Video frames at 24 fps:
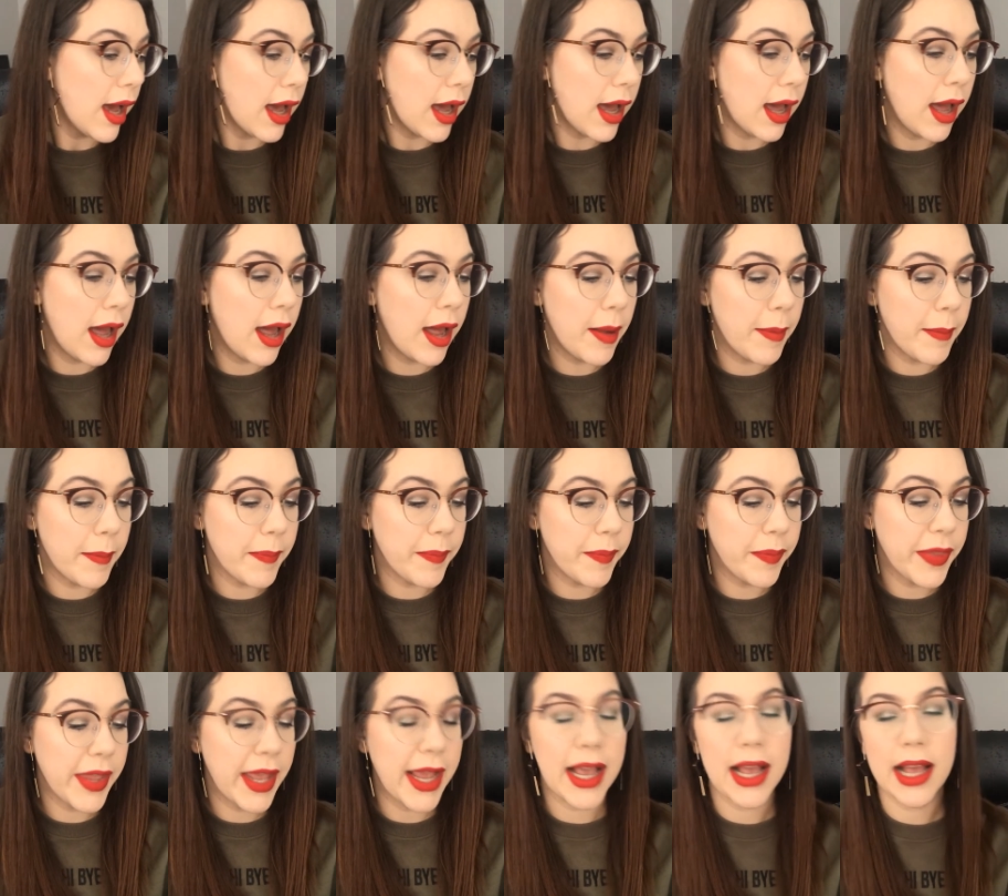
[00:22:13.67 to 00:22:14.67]

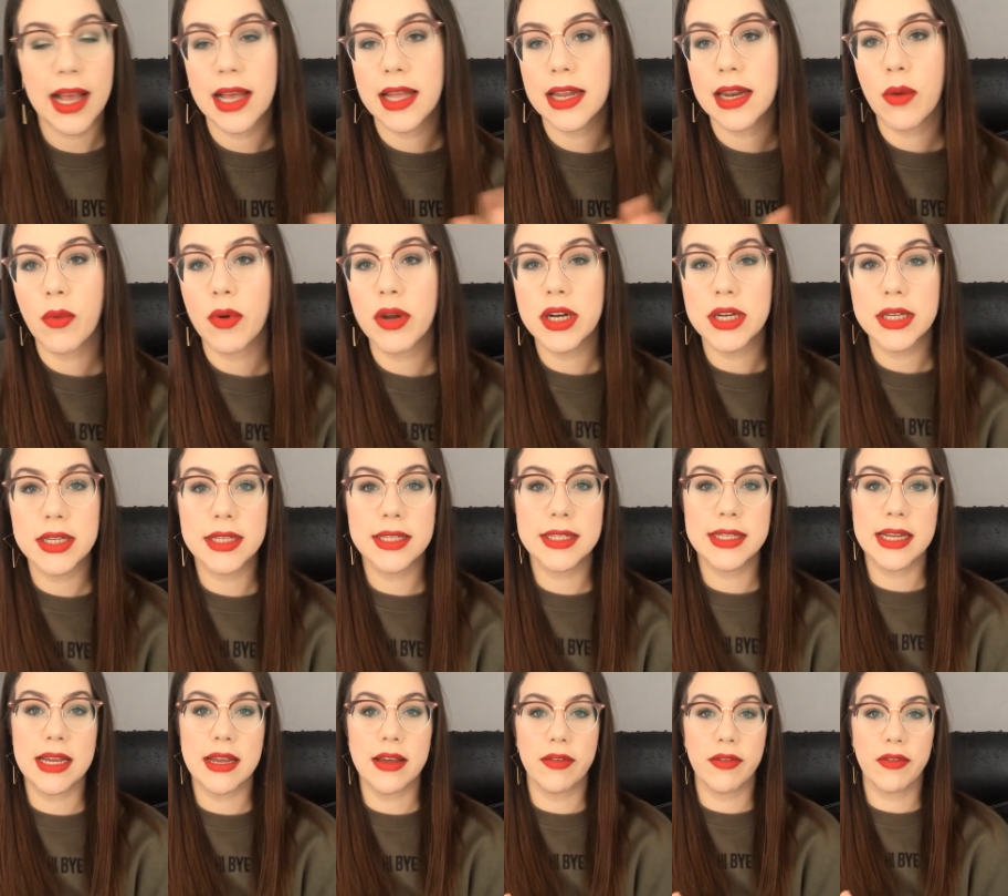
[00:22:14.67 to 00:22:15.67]
And I wanted to
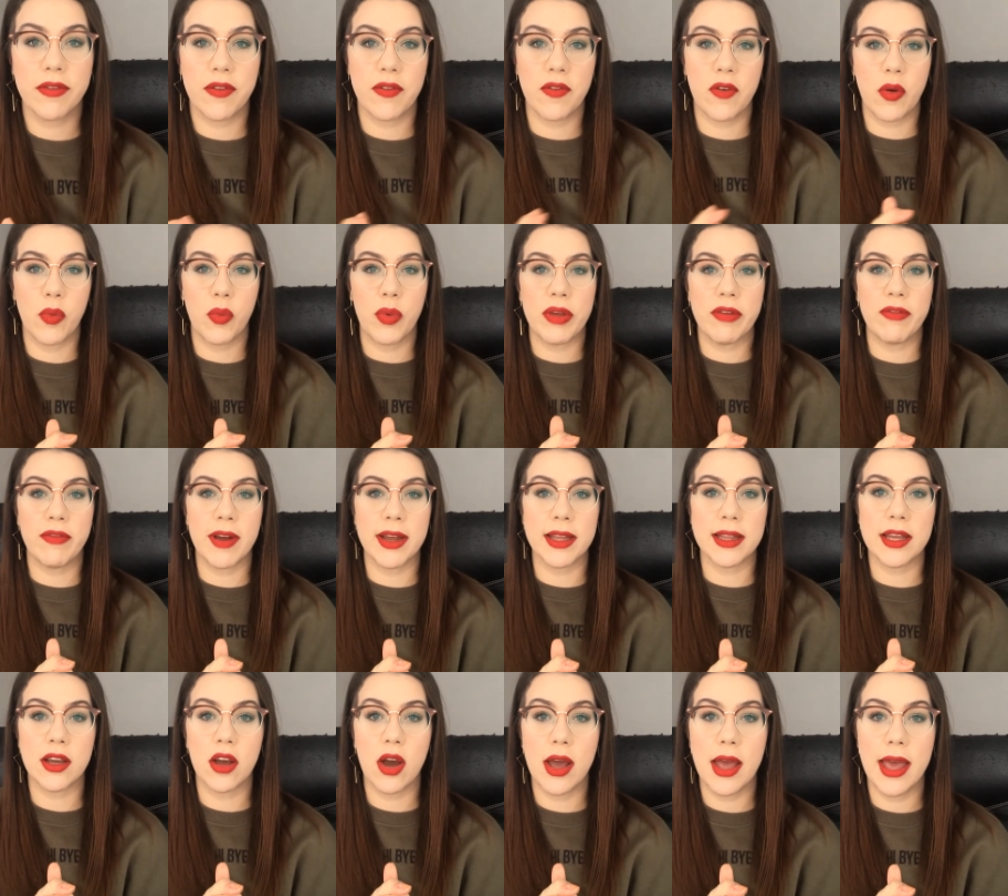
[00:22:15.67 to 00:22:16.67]
see if we
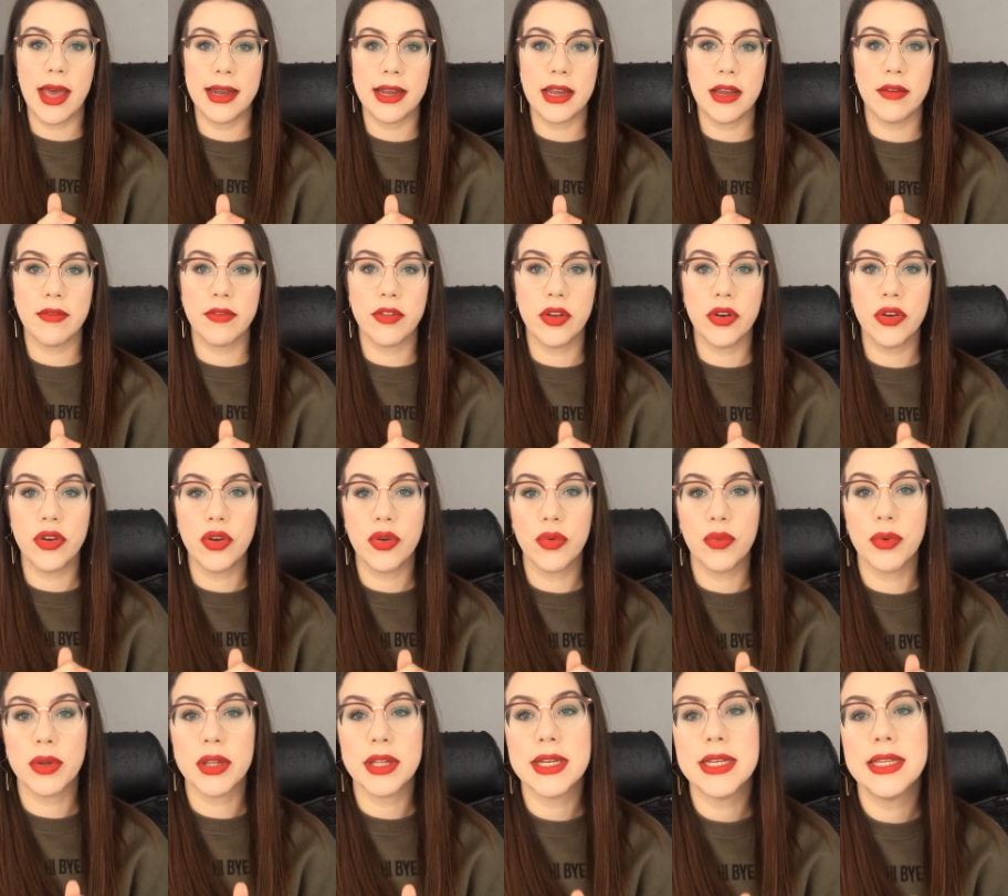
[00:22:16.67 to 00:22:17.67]
finally got any of the
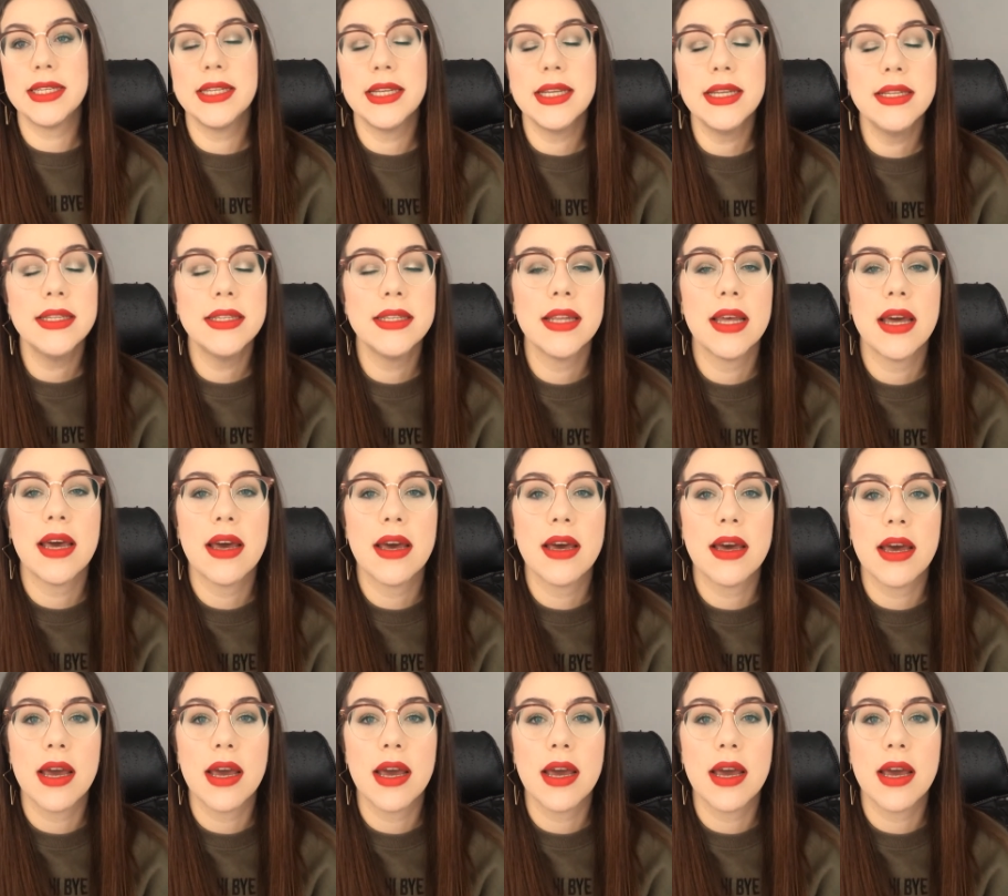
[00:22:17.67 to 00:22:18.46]
new releases.